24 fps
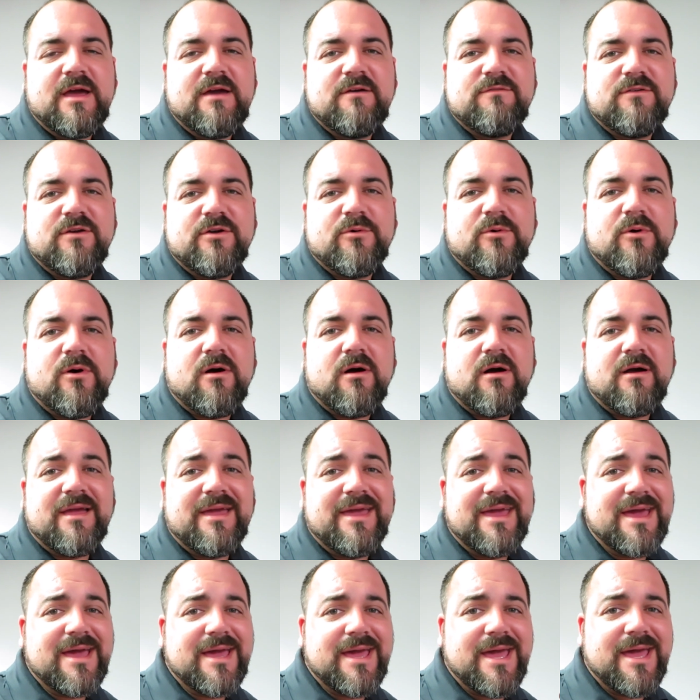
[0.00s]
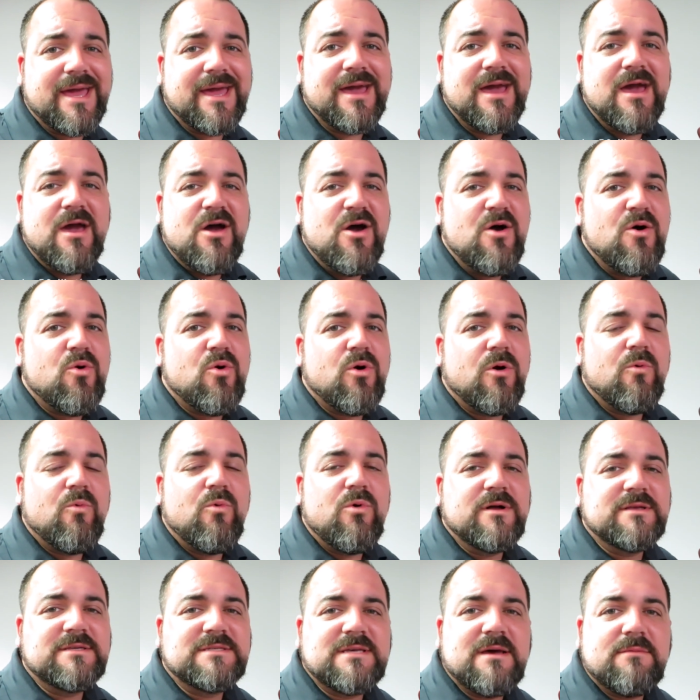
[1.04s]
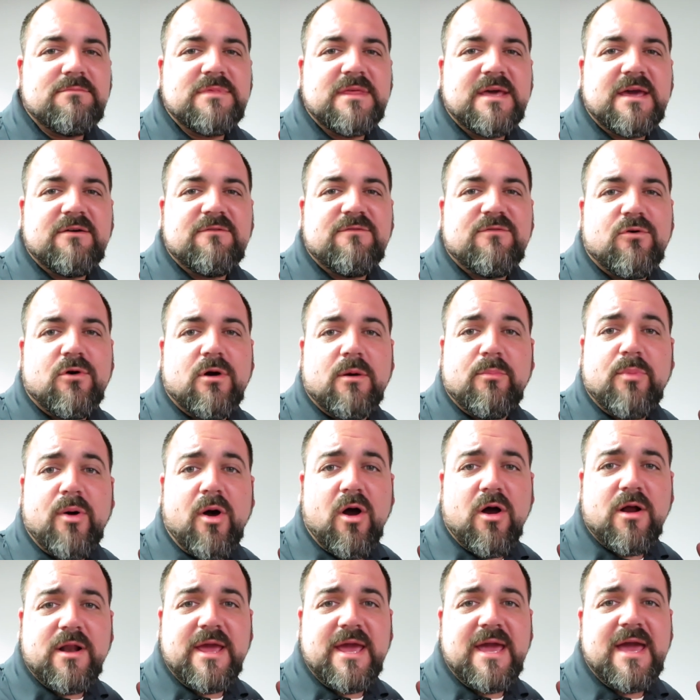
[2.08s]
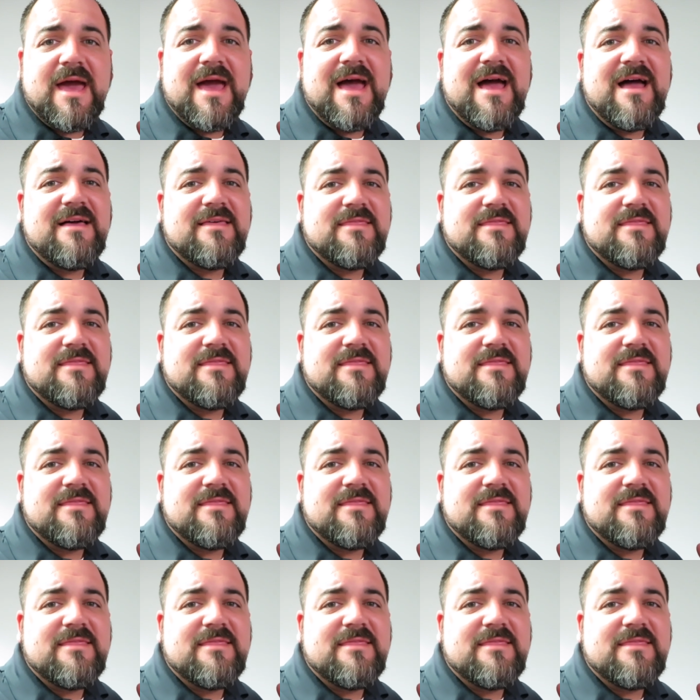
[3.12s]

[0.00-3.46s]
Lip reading: If you are gigging or want something for a party,